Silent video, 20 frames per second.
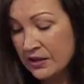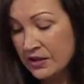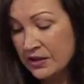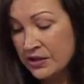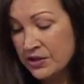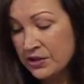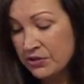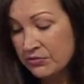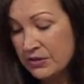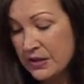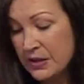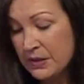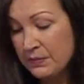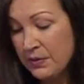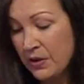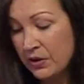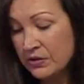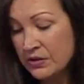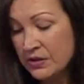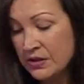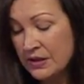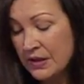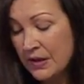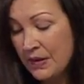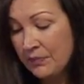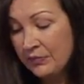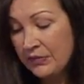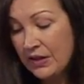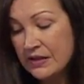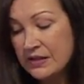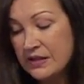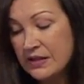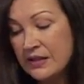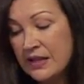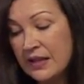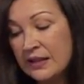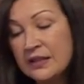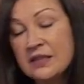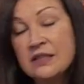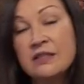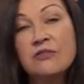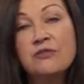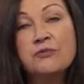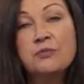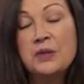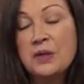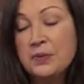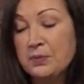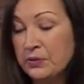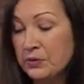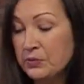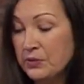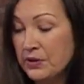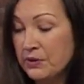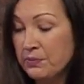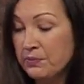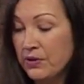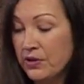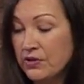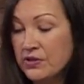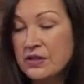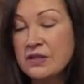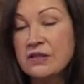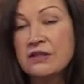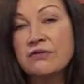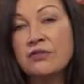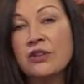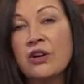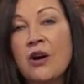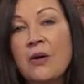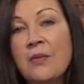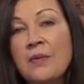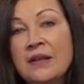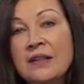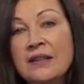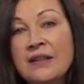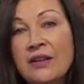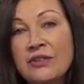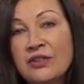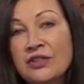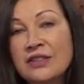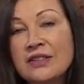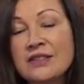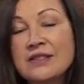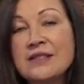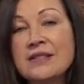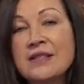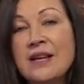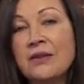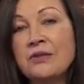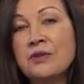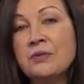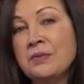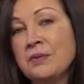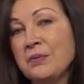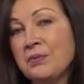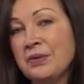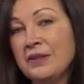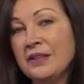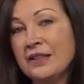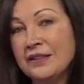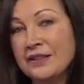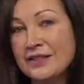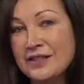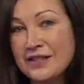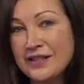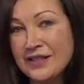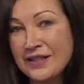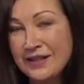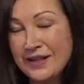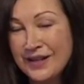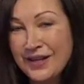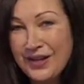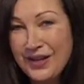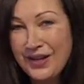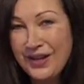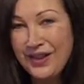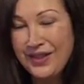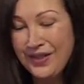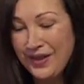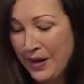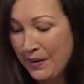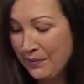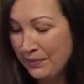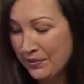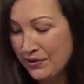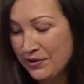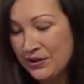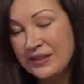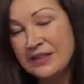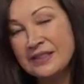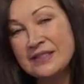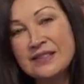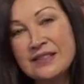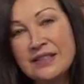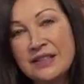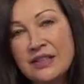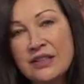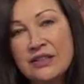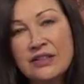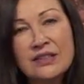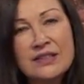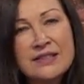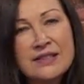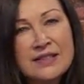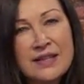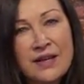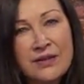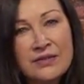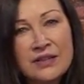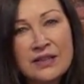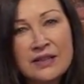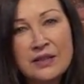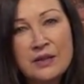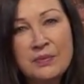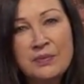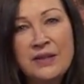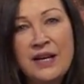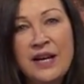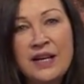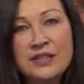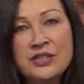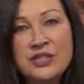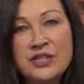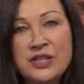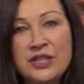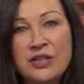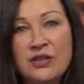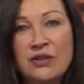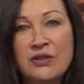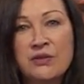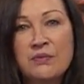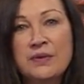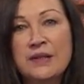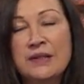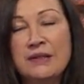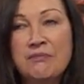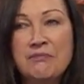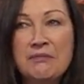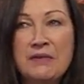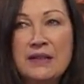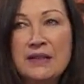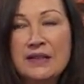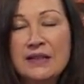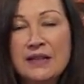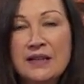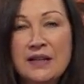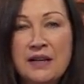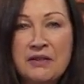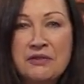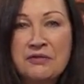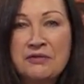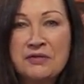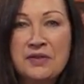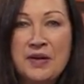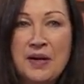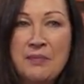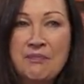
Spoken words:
learn to respond to negative people with a positive comment. Now, you can sound a bit pernickety at that point. You can sound a little bit edgy or a bit kind of